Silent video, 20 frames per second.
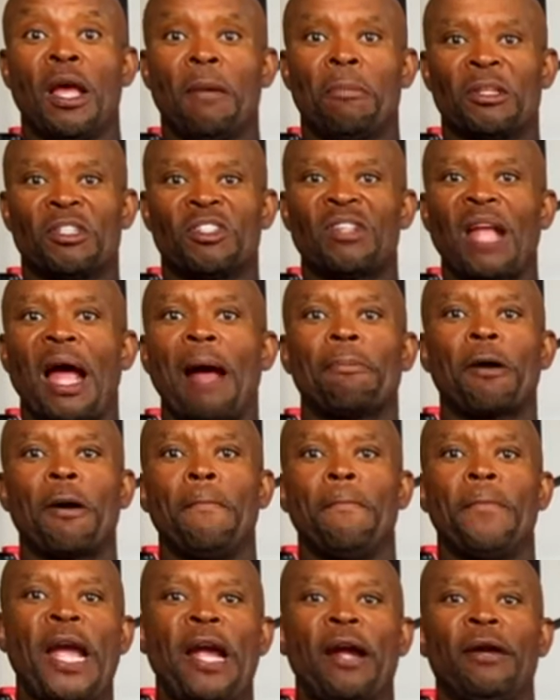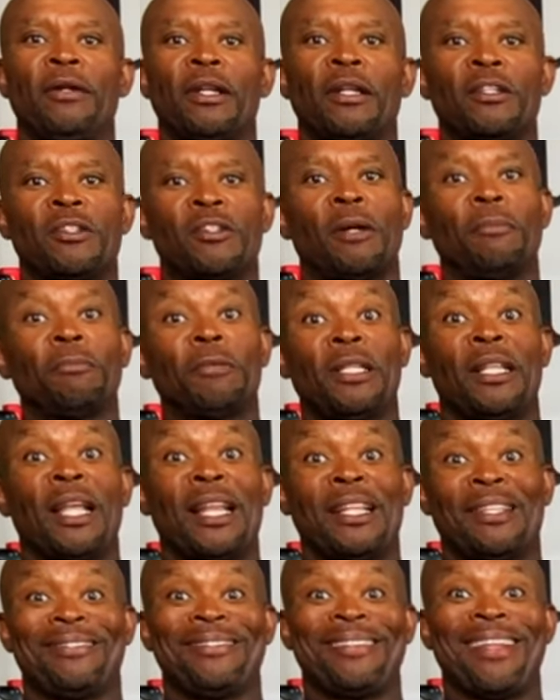But stop comparing it to something
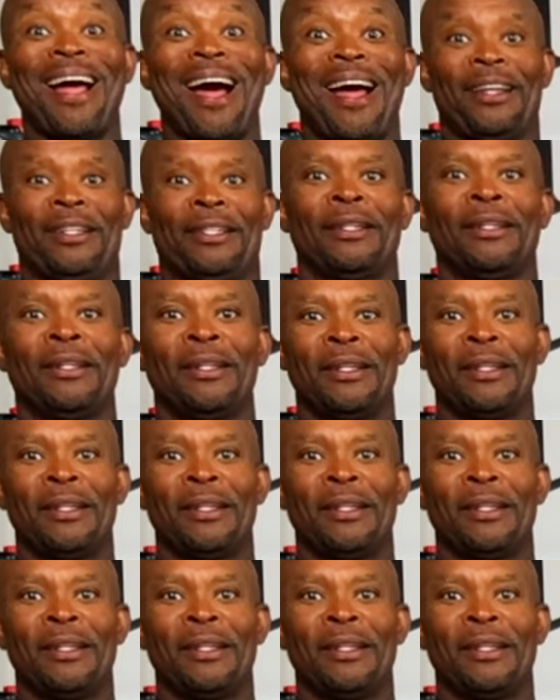that is not.